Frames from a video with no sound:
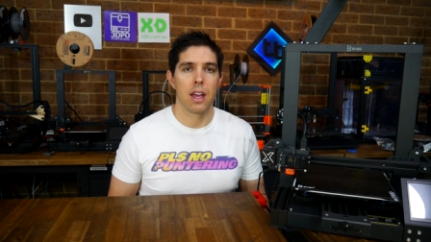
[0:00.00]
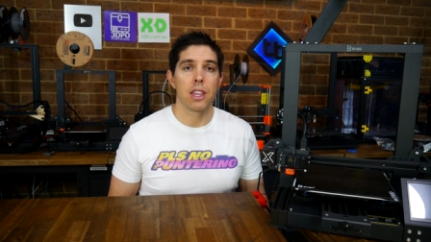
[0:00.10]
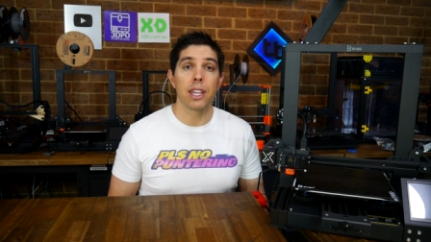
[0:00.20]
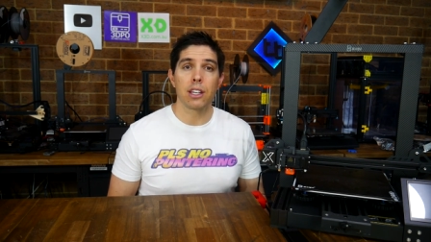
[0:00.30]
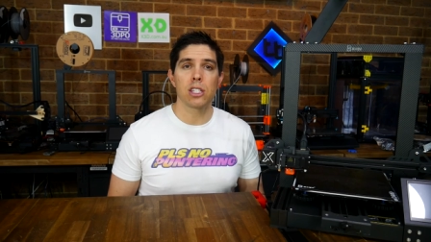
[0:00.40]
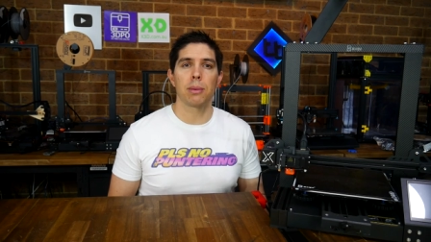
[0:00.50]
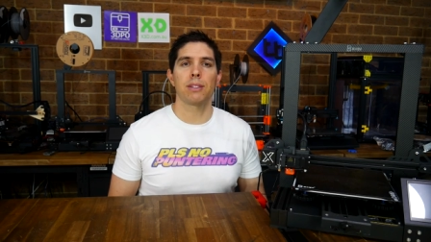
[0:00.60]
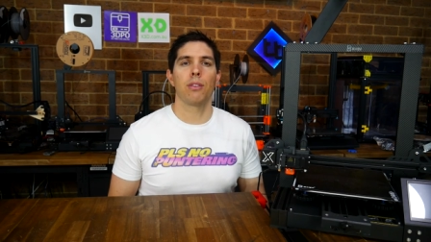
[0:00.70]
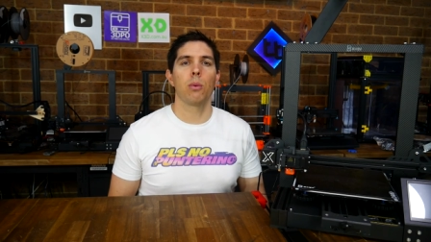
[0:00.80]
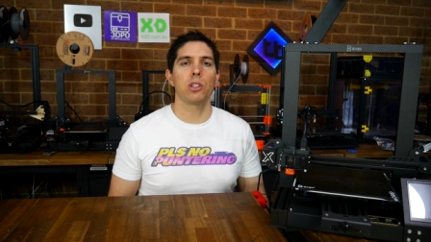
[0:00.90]
Thank you so much
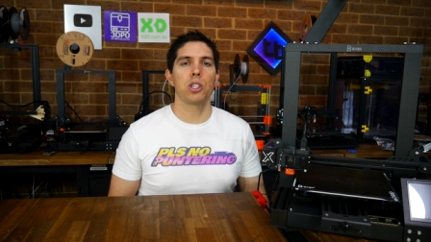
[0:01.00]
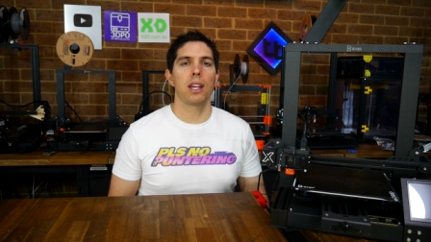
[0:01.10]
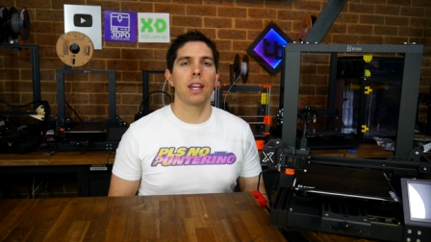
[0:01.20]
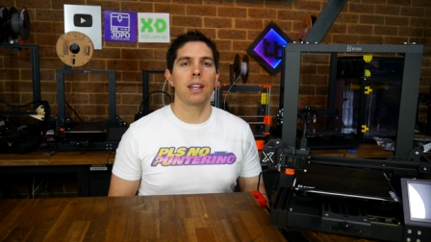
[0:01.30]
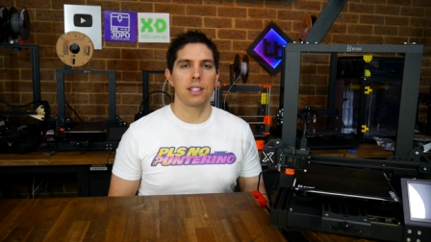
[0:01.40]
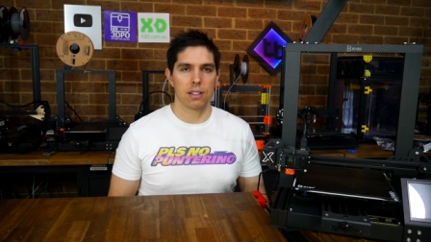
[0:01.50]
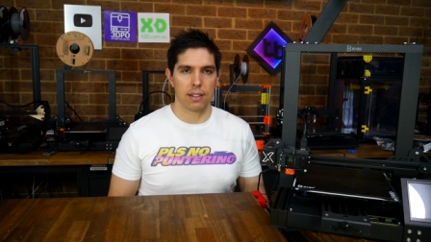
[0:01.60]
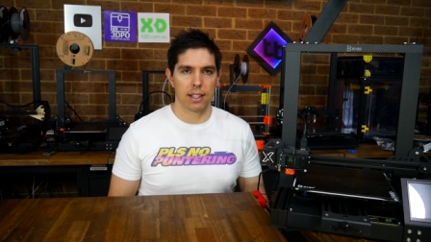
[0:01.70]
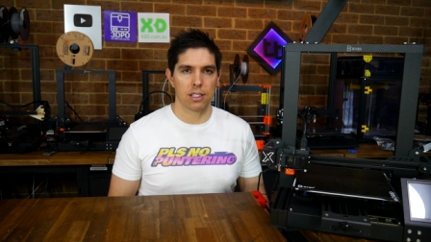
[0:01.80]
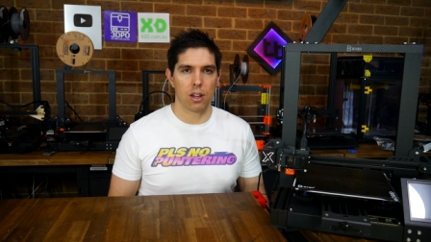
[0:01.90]
for watching, and until
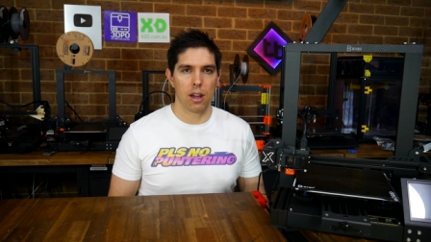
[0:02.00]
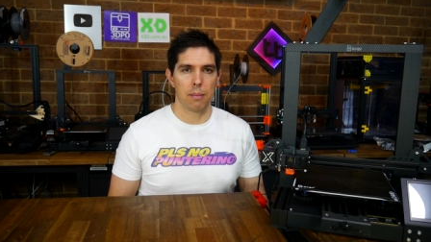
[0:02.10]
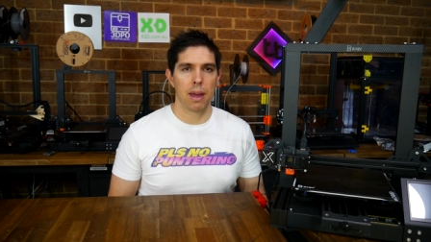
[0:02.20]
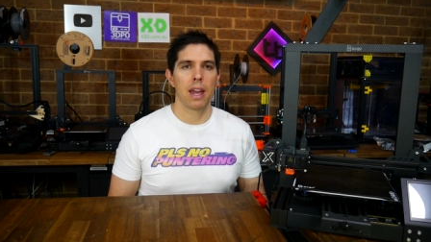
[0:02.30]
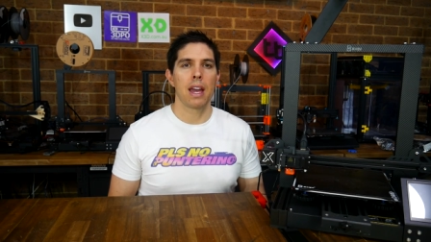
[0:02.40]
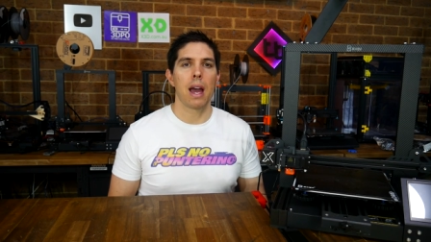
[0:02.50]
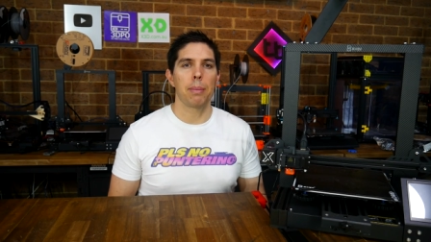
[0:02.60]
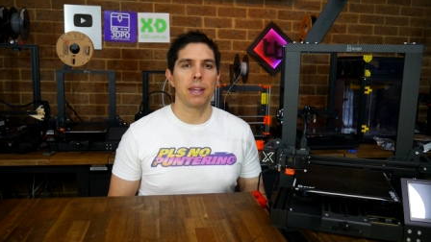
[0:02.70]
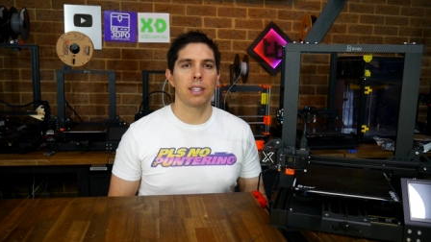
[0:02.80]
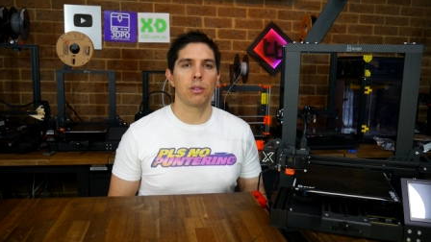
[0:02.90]
next time,
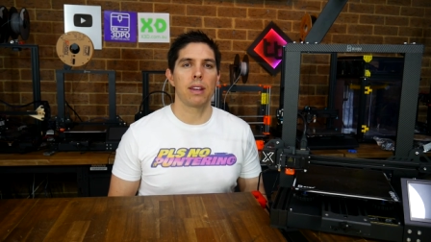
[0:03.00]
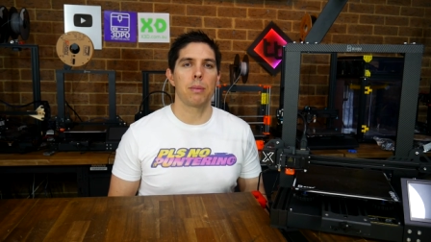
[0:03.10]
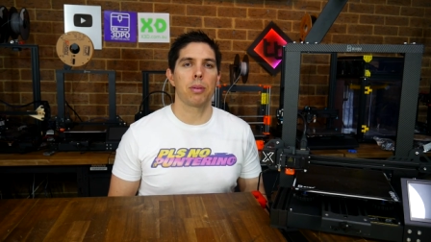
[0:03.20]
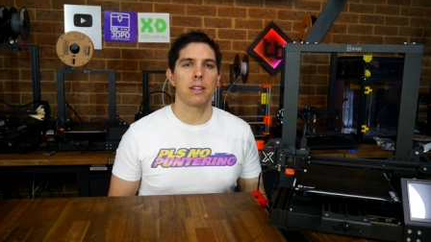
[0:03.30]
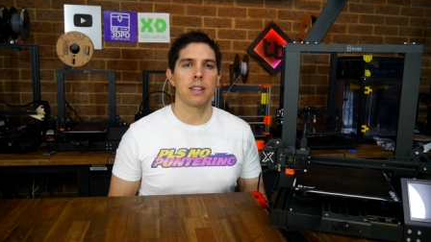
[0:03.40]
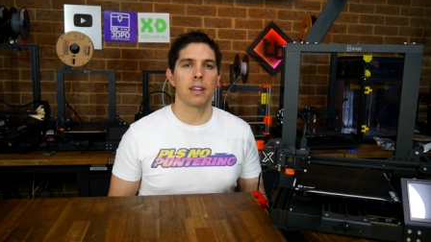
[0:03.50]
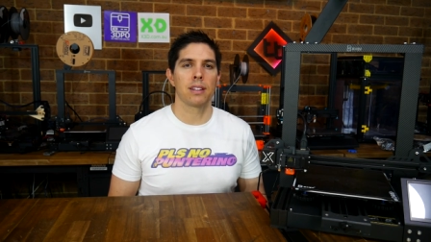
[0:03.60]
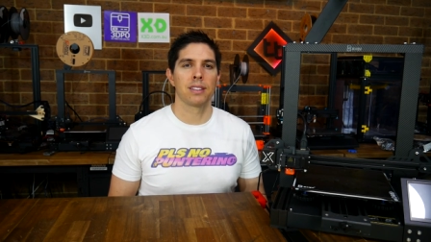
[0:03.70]
happy three D printing.